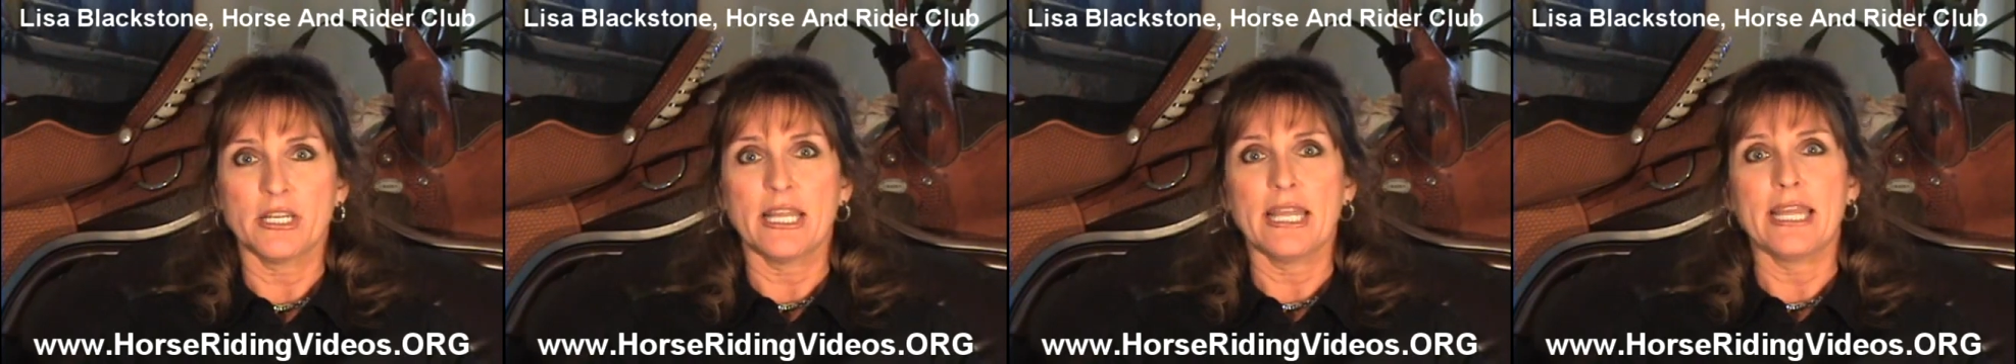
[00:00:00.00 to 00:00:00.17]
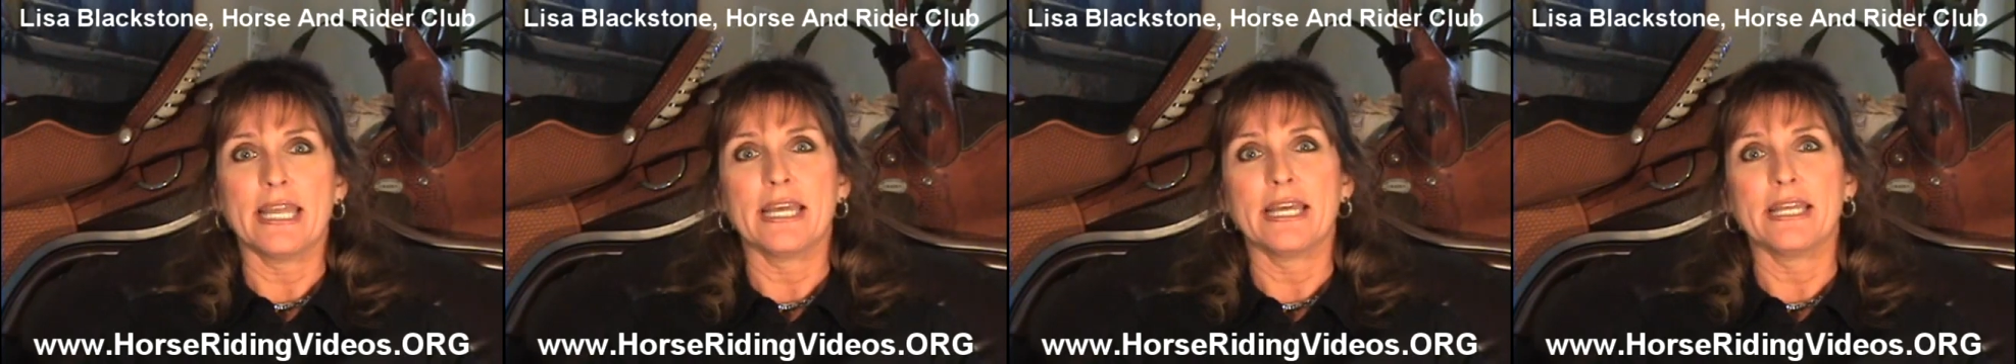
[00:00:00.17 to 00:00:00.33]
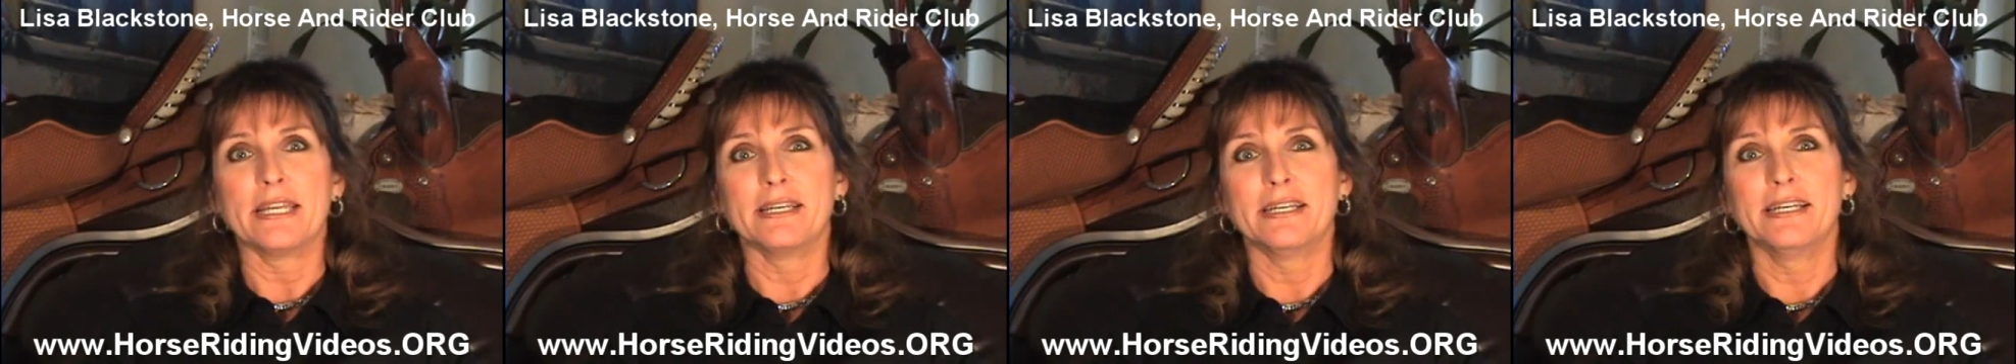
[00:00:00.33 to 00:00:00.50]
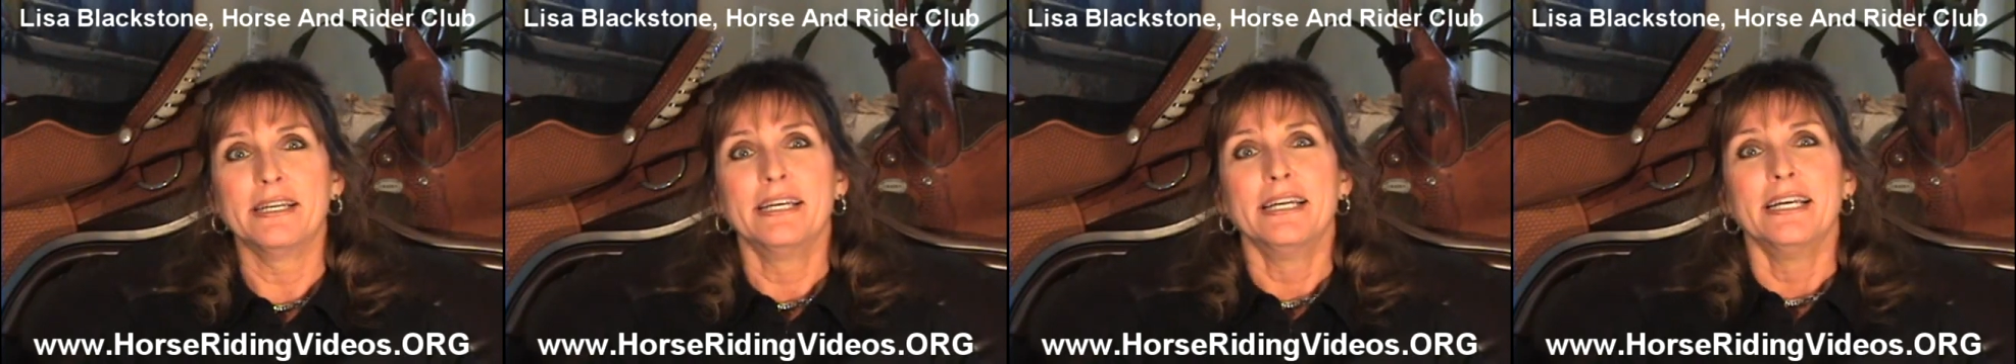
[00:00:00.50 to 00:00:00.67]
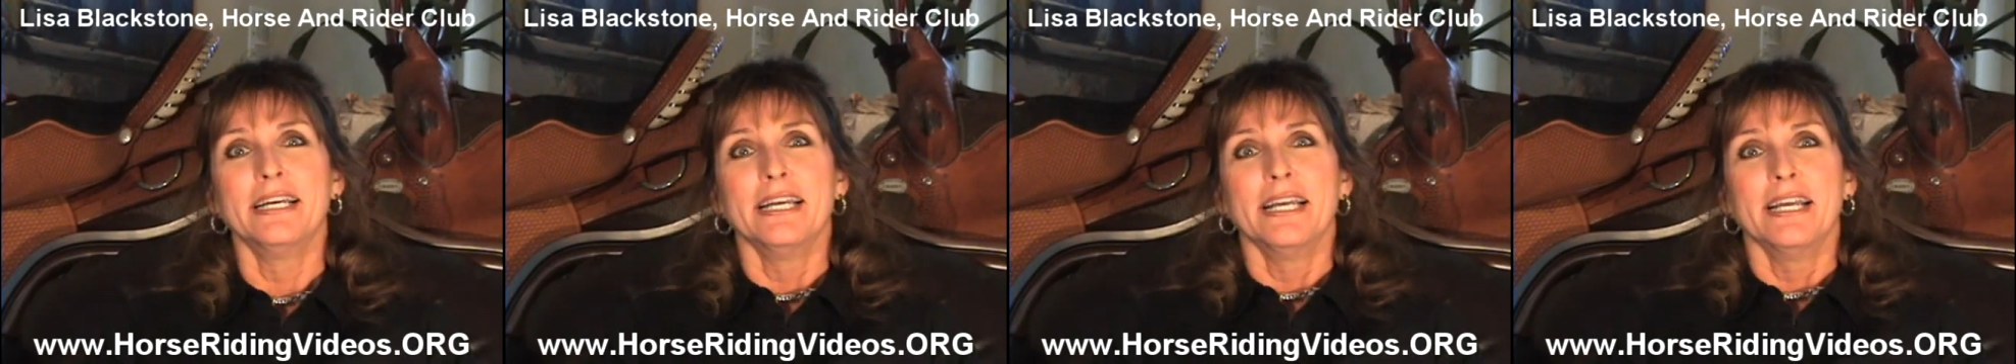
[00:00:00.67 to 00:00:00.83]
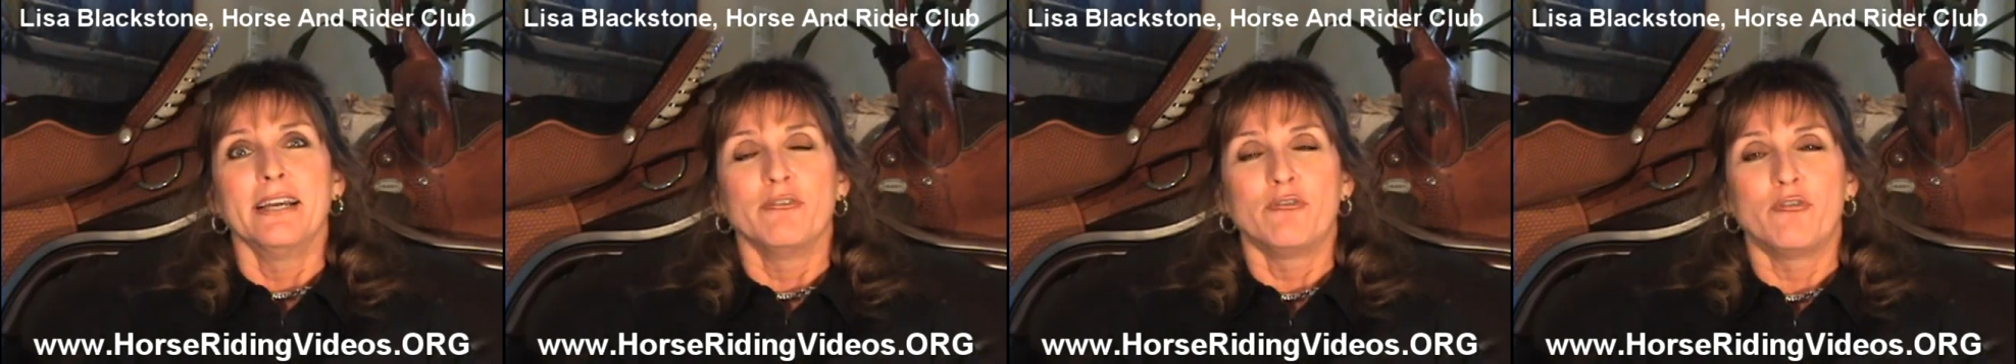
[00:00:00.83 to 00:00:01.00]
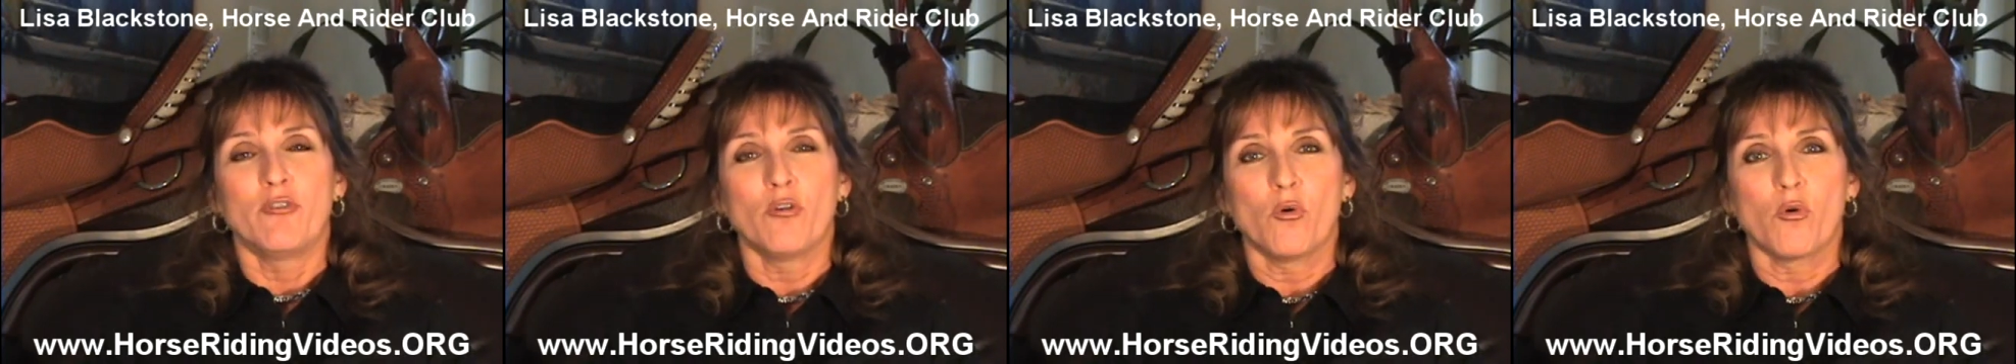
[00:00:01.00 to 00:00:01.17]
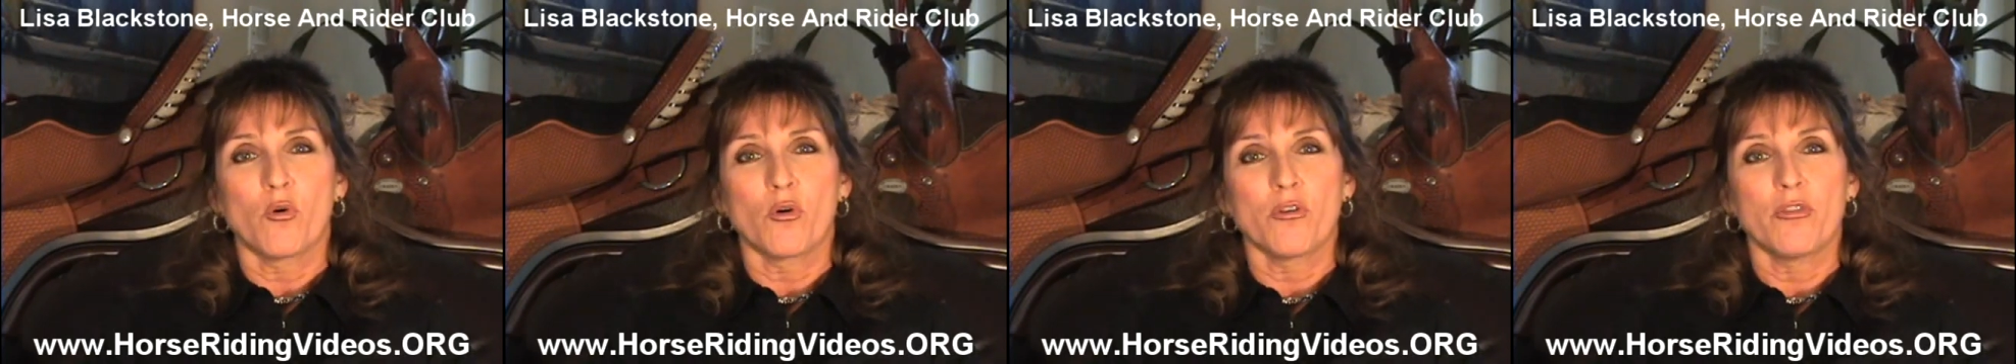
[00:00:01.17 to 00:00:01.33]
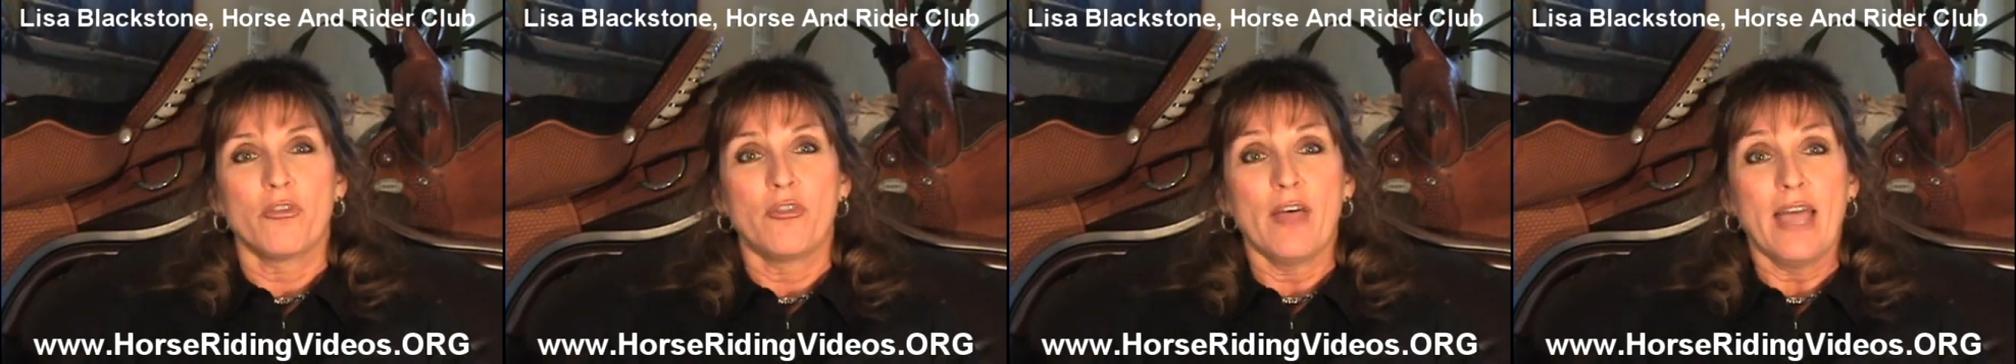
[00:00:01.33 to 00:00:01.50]
And
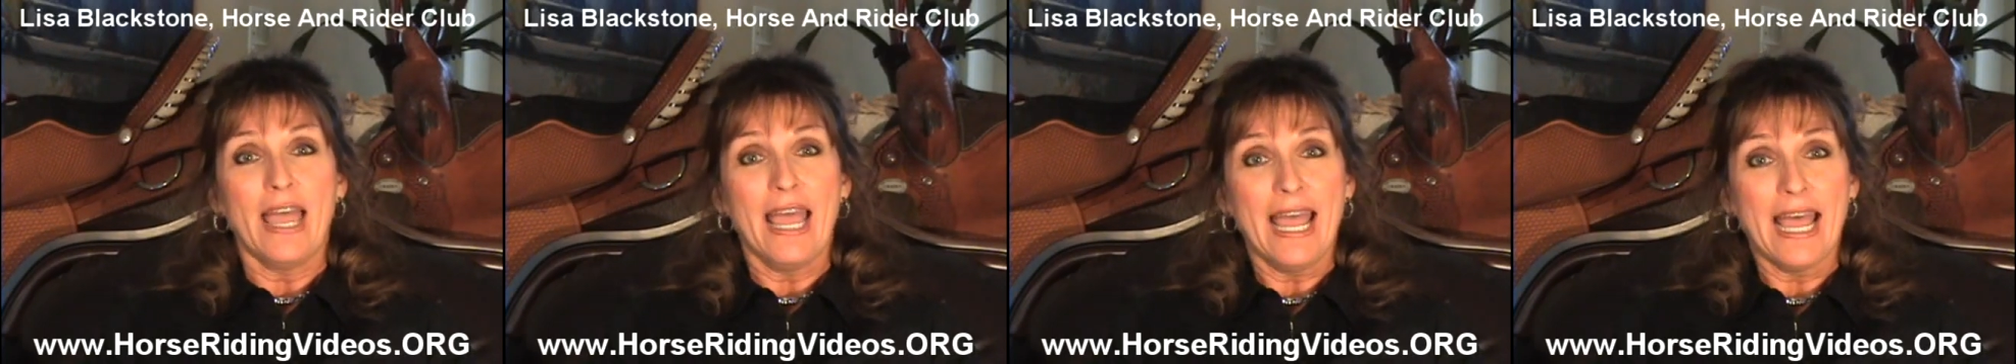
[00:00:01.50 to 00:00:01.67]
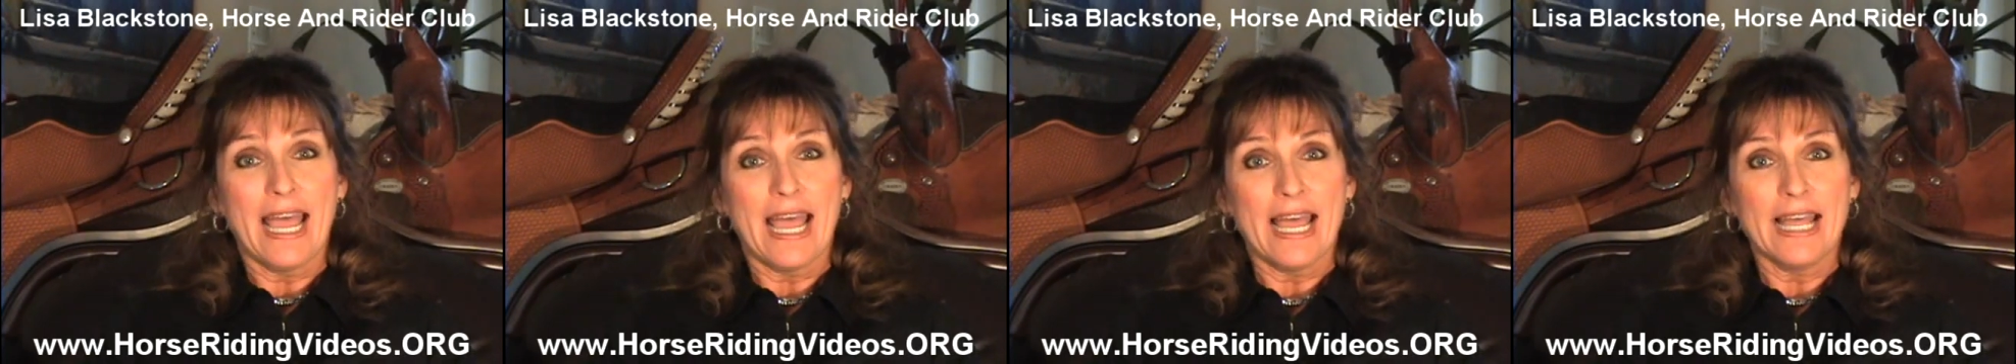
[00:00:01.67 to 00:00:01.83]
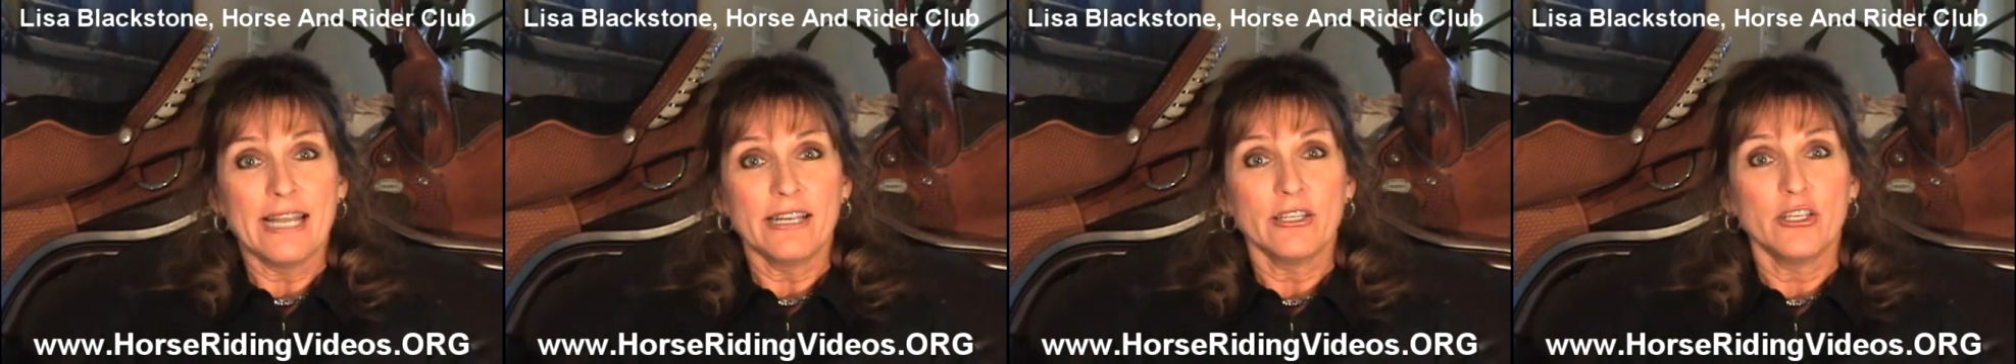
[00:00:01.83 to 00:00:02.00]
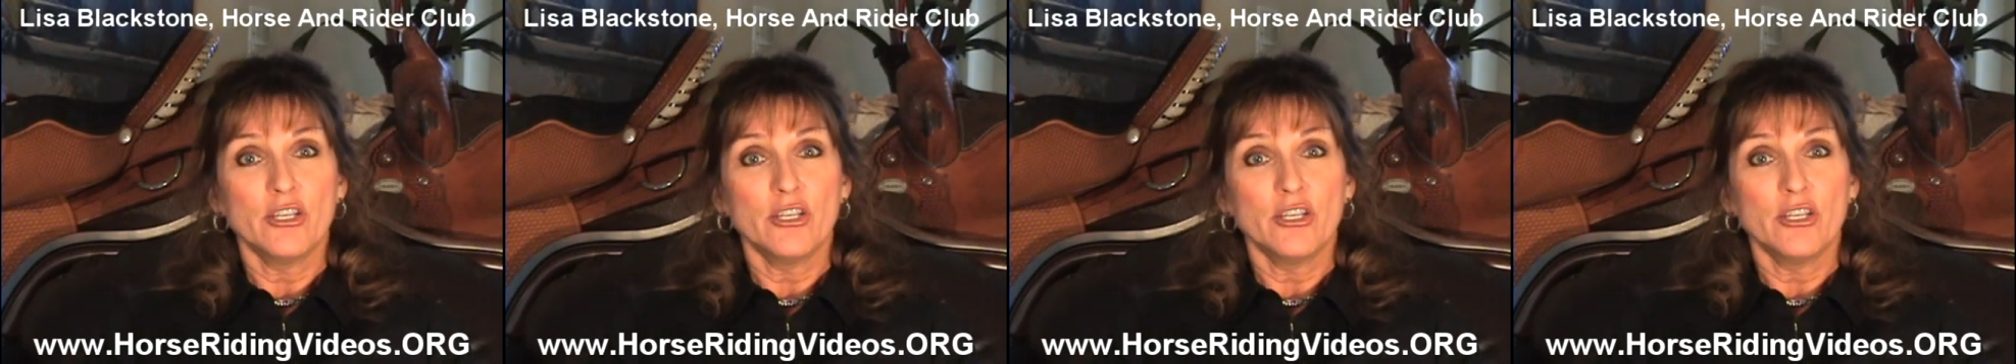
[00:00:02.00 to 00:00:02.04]
for that,